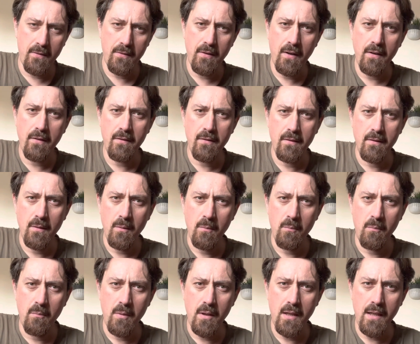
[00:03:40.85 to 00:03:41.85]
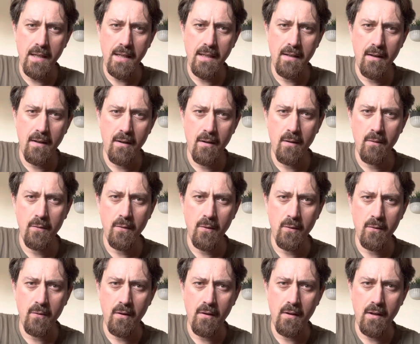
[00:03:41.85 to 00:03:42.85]
Jason Molina of
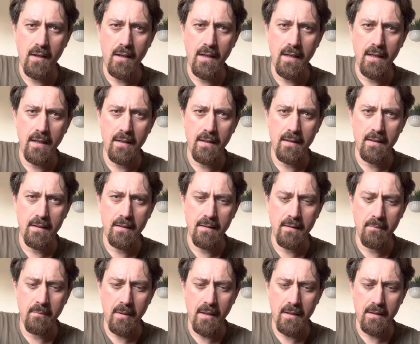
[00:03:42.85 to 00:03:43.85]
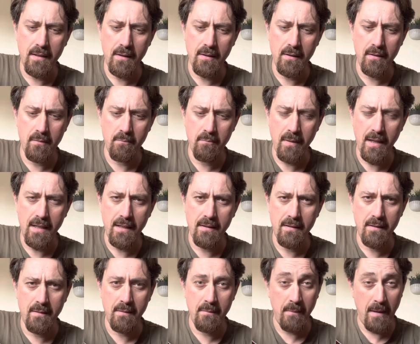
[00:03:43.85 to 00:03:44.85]
Songs Are Higher and
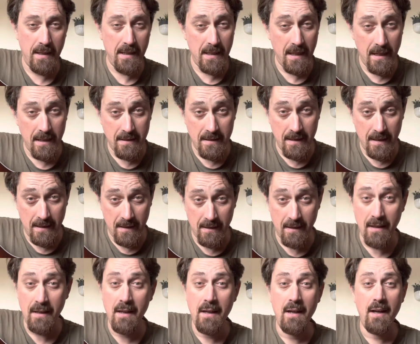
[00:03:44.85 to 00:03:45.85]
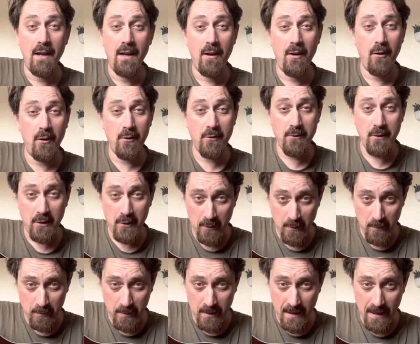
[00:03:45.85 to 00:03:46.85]
Magnetica Electric
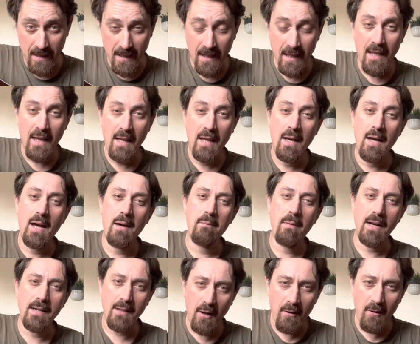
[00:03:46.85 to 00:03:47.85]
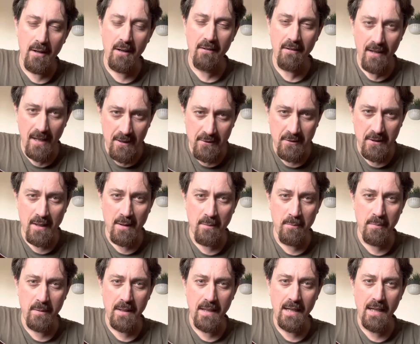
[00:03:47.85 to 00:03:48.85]
Company, Magnolia Electric
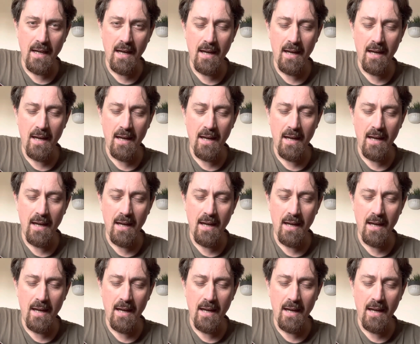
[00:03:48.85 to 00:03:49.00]
Company,